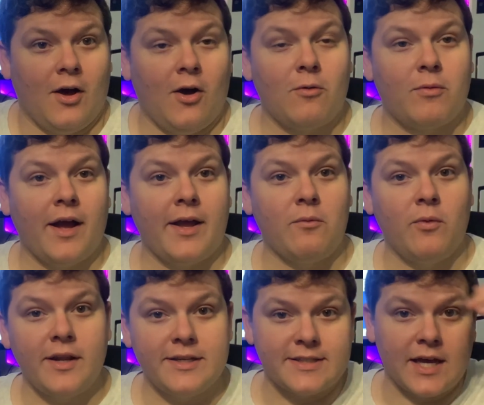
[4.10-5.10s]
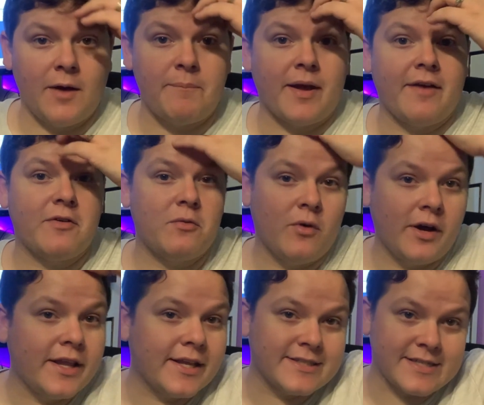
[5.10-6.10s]
Alright, what is up
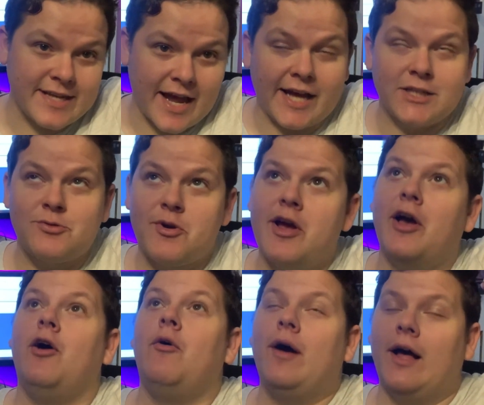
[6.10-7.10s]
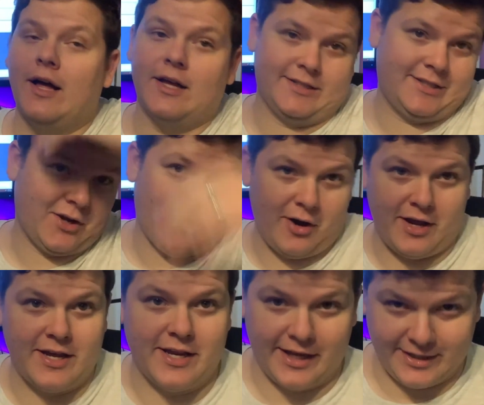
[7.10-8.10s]
everyone? This is Azreow.
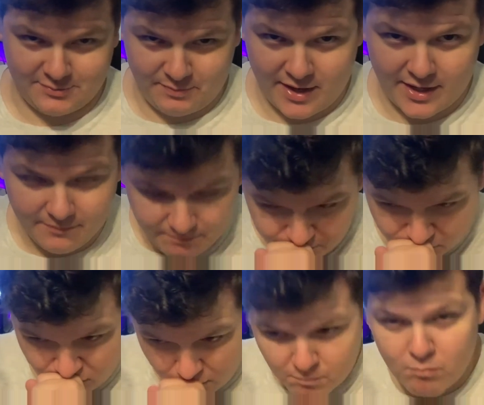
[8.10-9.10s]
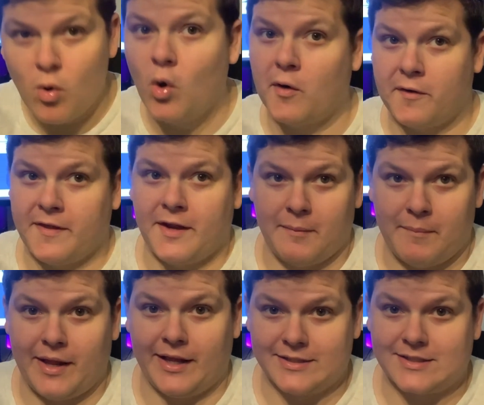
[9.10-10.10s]
Sorry, it has been more than a
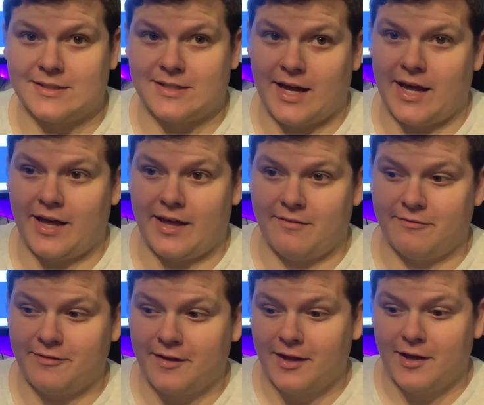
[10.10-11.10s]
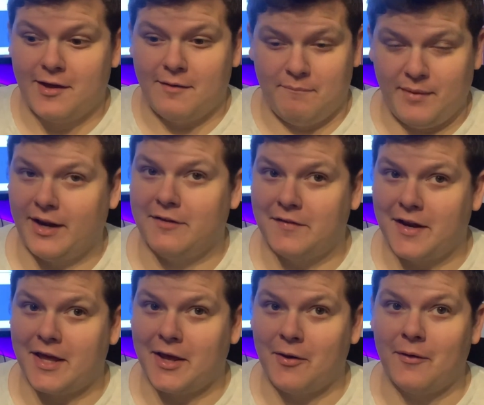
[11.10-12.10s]
minute since I have made a
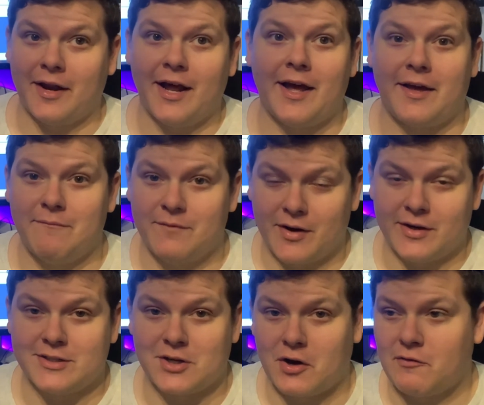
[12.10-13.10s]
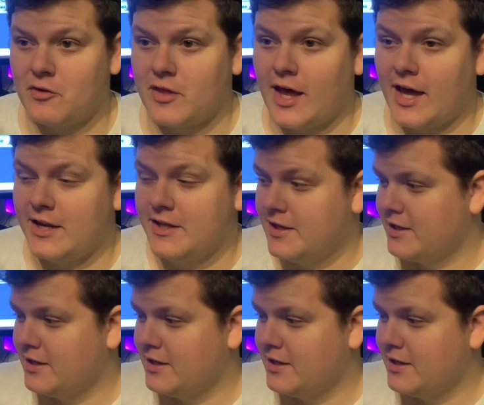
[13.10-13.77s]
video, and I am very sorry for that.